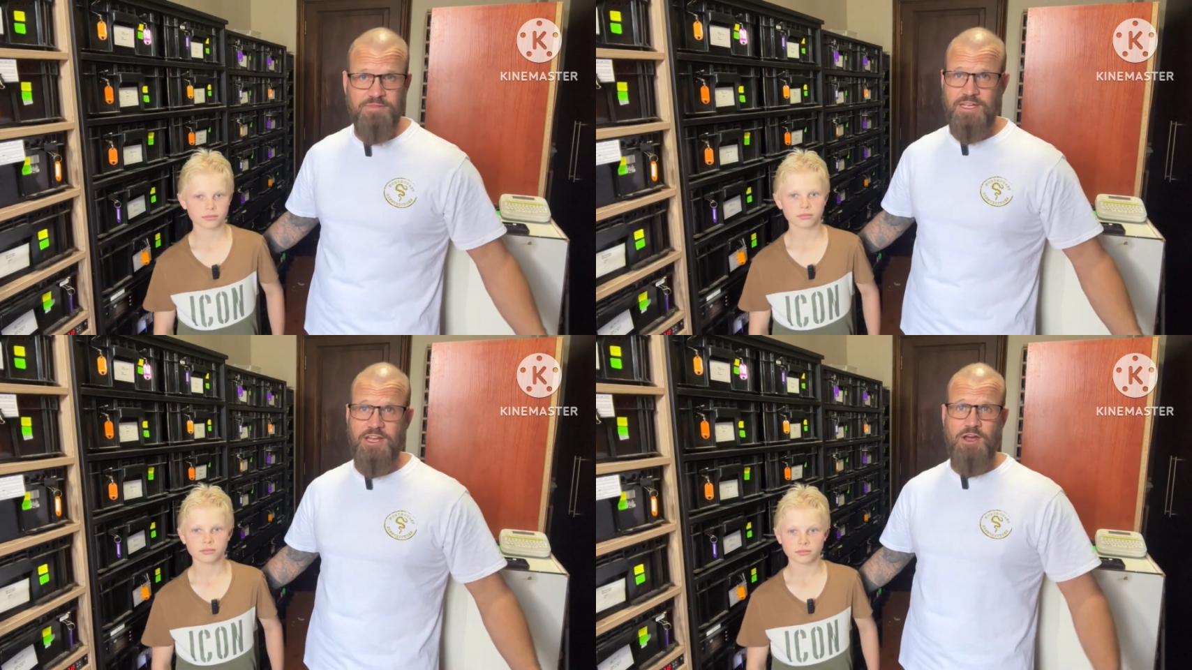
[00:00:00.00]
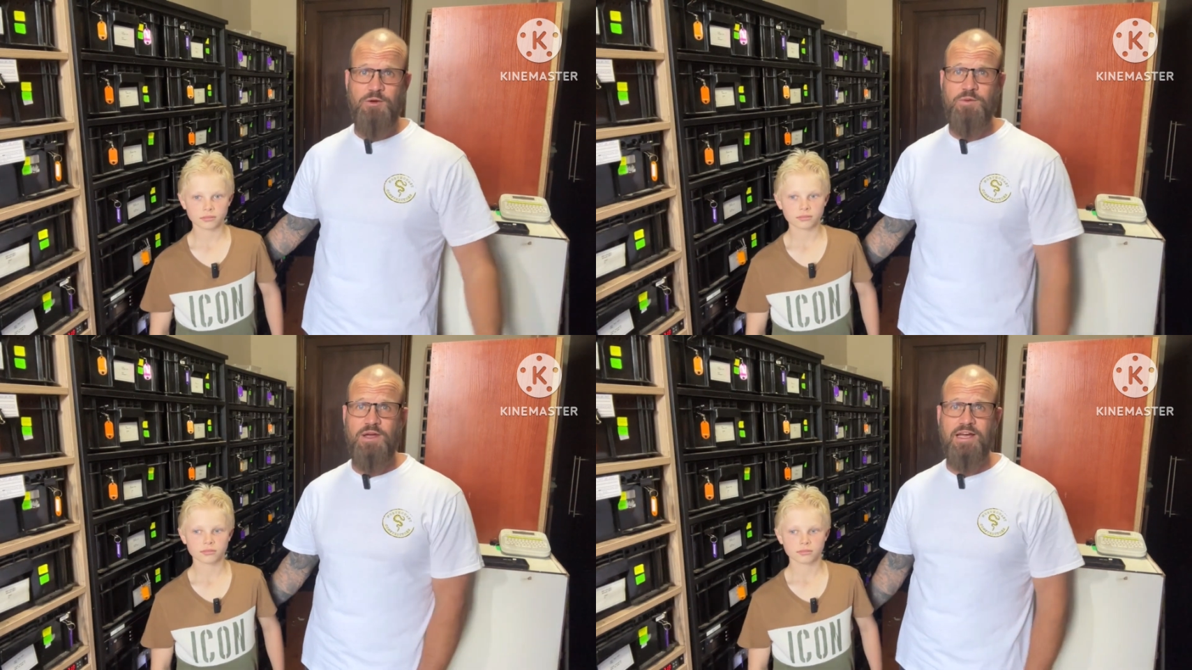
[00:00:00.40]
Speaker 1: you
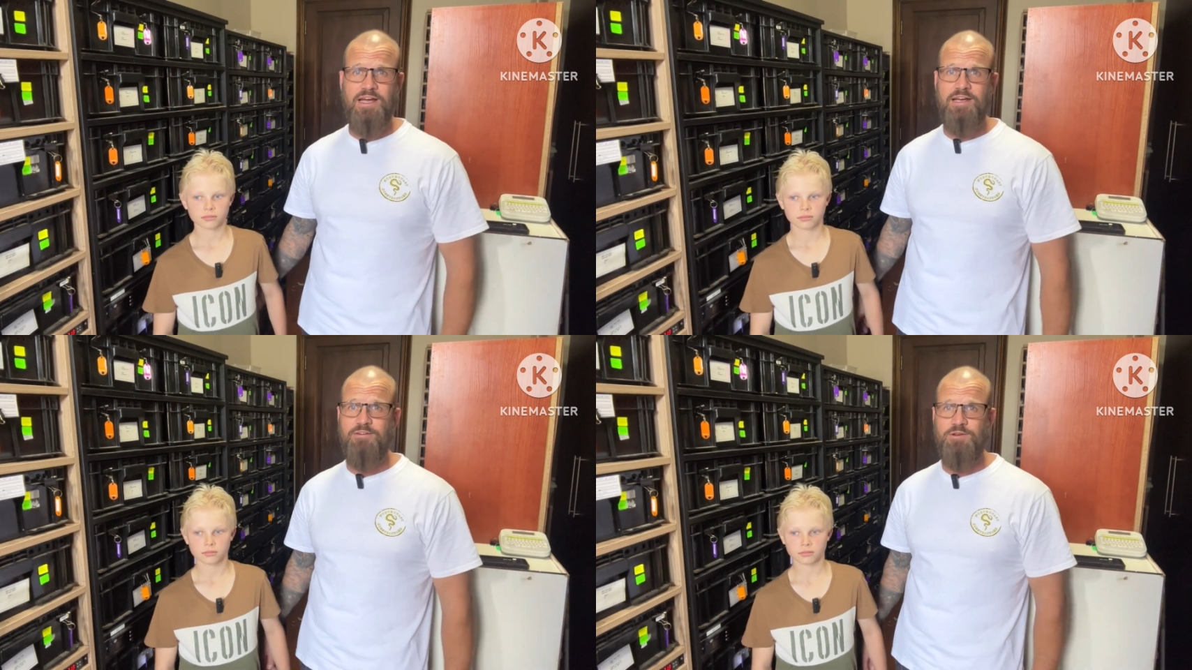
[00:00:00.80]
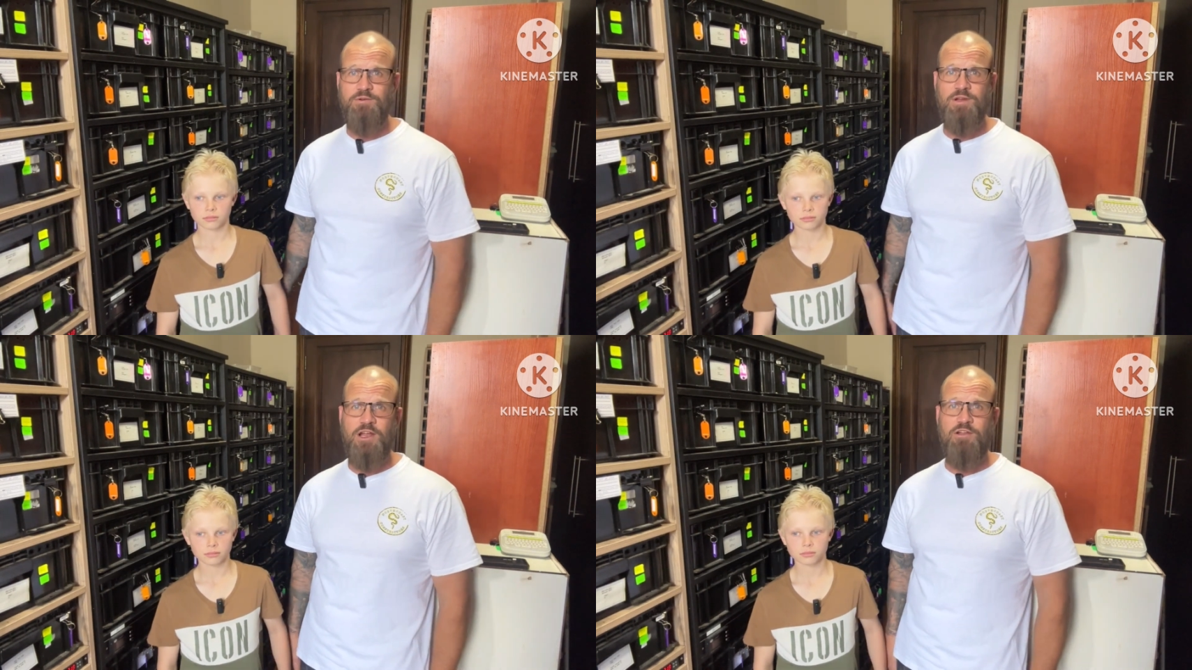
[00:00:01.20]
know, uh,
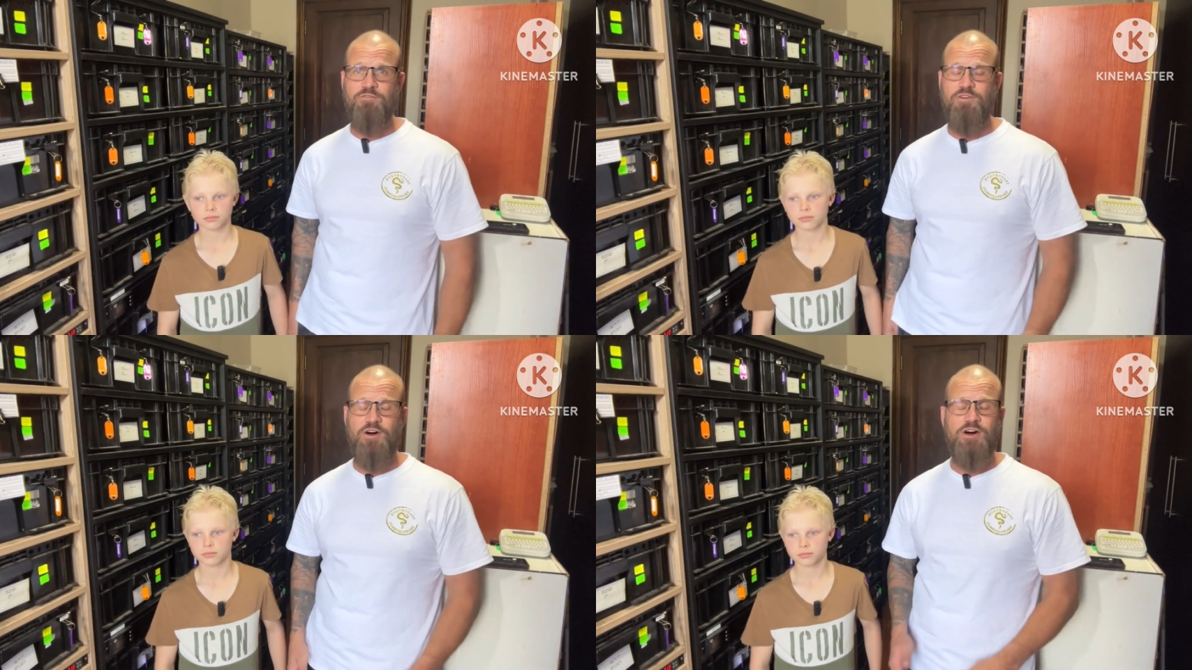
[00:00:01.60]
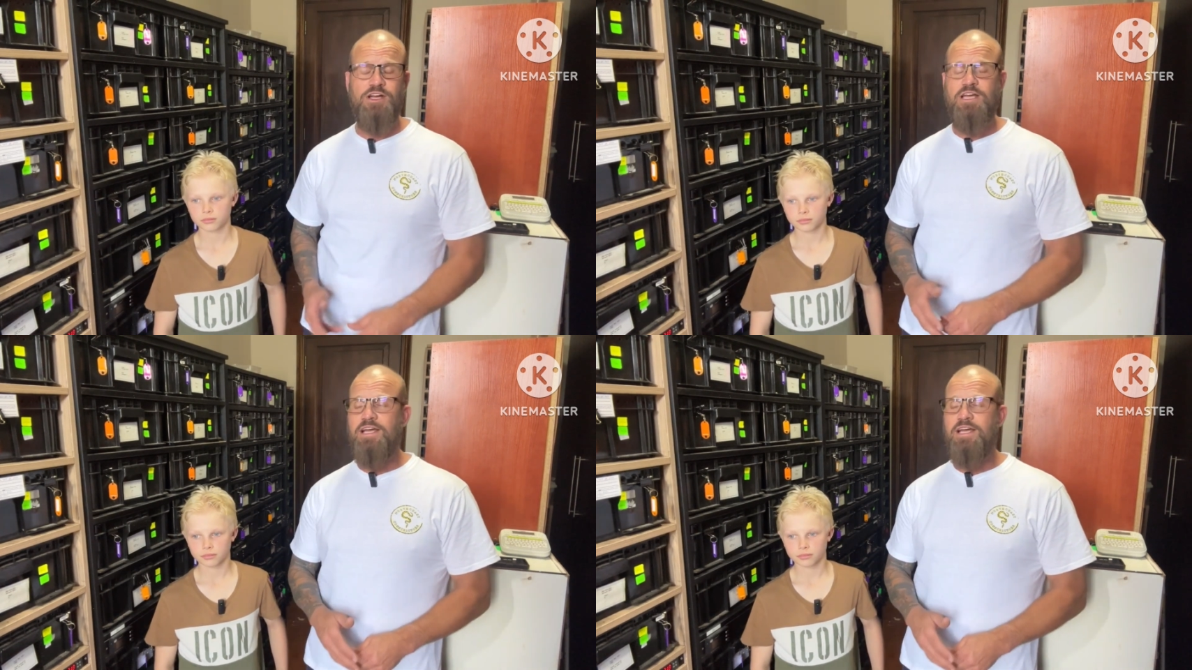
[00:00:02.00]
we don't live far.